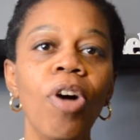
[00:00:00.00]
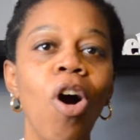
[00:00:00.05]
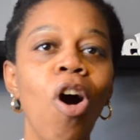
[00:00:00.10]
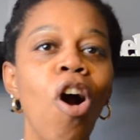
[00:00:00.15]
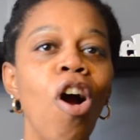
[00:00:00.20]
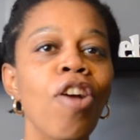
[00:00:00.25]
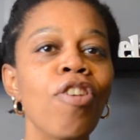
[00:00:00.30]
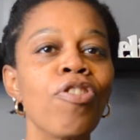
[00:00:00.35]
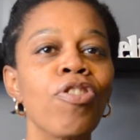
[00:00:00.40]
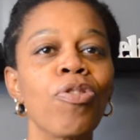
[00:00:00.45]

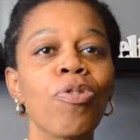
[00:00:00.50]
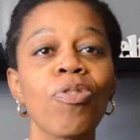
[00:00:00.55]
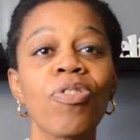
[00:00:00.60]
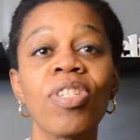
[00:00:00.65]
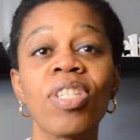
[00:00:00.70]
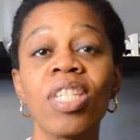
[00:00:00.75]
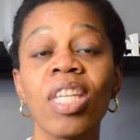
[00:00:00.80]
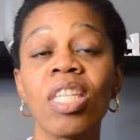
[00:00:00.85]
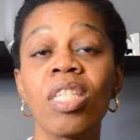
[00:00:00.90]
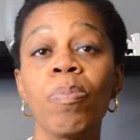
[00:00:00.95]

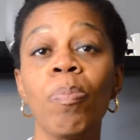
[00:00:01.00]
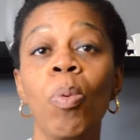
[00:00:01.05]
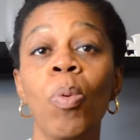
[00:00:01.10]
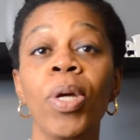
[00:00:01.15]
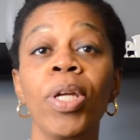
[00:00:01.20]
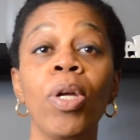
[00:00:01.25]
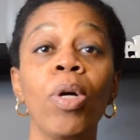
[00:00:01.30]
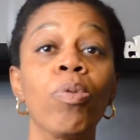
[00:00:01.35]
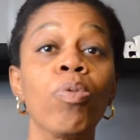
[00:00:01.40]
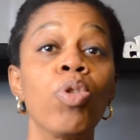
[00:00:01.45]

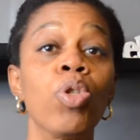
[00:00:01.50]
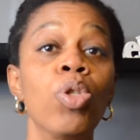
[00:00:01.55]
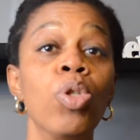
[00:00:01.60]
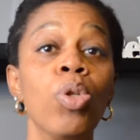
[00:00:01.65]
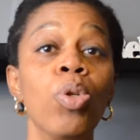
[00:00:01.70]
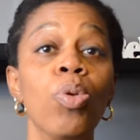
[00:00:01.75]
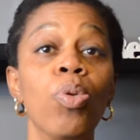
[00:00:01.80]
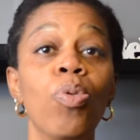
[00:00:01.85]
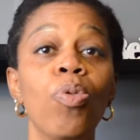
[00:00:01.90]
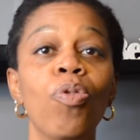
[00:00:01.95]

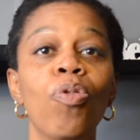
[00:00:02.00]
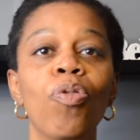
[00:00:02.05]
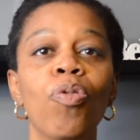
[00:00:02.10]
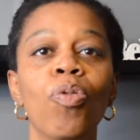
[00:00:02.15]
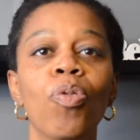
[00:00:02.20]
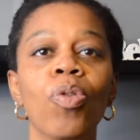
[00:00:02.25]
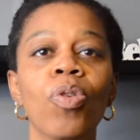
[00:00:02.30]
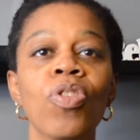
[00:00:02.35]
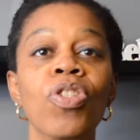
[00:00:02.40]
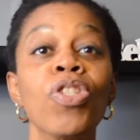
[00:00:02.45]

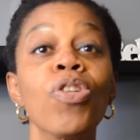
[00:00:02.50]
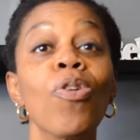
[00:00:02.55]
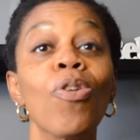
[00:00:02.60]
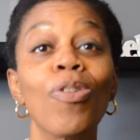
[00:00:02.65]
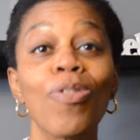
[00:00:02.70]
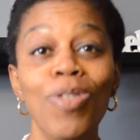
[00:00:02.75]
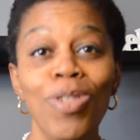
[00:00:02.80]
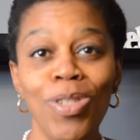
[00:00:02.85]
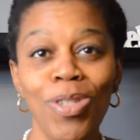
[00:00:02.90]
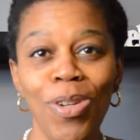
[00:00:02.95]

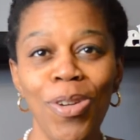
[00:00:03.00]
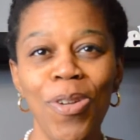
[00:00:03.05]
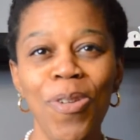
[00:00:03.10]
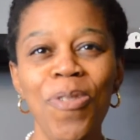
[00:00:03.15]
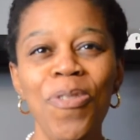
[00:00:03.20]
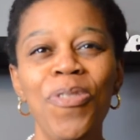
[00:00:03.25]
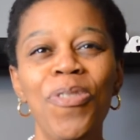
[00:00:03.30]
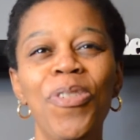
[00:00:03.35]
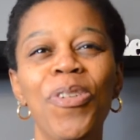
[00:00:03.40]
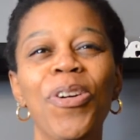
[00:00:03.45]

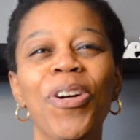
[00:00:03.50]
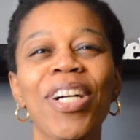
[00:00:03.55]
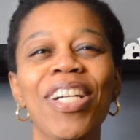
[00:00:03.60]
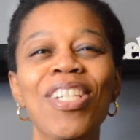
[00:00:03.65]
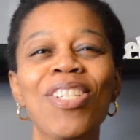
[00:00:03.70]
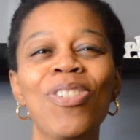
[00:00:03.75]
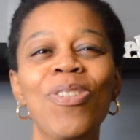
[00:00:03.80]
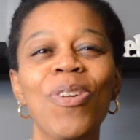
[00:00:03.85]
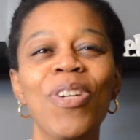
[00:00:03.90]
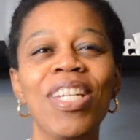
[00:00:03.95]
R06.02 for
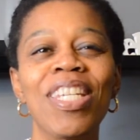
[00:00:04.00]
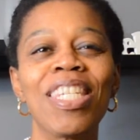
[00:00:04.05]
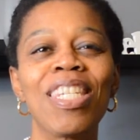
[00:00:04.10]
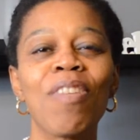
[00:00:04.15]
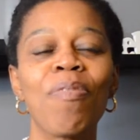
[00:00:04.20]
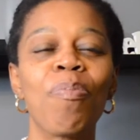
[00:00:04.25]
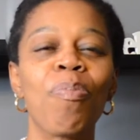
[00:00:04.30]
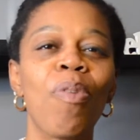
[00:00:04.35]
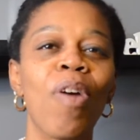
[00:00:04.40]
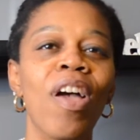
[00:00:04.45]
shortness
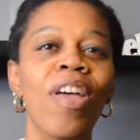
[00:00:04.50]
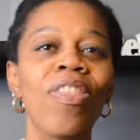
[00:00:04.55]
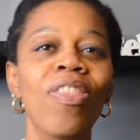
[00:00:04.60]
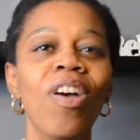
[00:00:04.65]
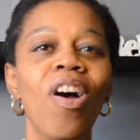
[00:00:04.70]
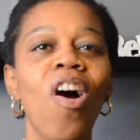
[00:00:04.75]
of breath,